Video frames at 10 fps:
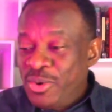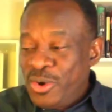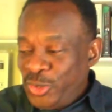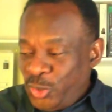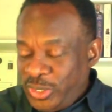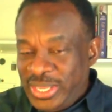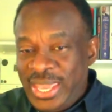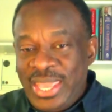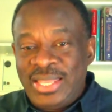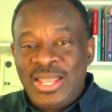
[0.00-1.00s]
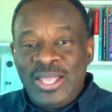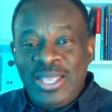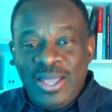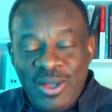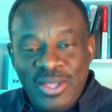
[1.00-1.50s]
the more you gain
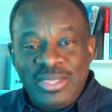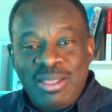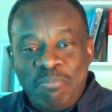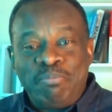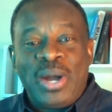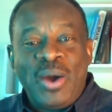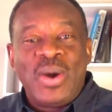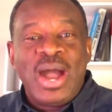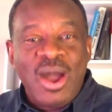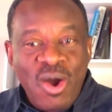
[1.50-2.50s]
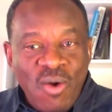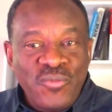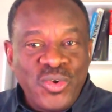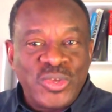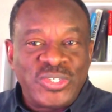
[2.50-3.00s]
on the power
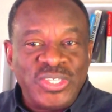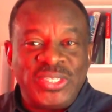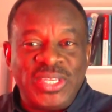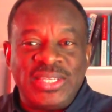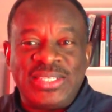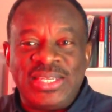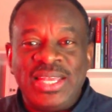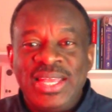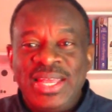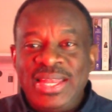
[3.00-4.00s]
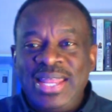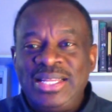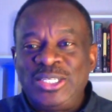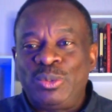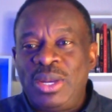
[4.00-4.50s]
of consistency.
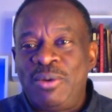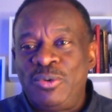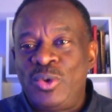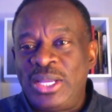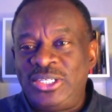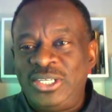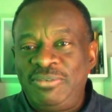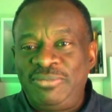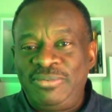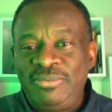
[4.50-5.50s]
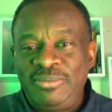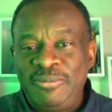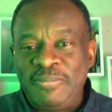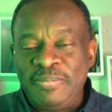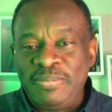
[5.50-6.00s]
That is what I want to achieve.
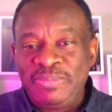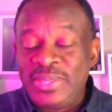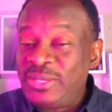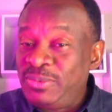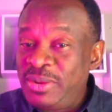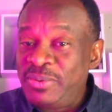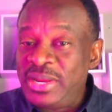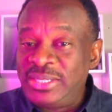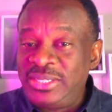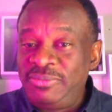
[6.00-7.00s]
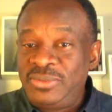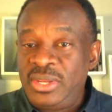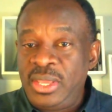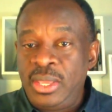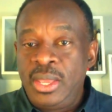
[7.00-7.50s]
That's what I want to
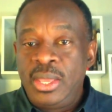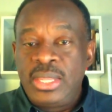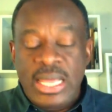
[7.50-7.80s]
achieve today,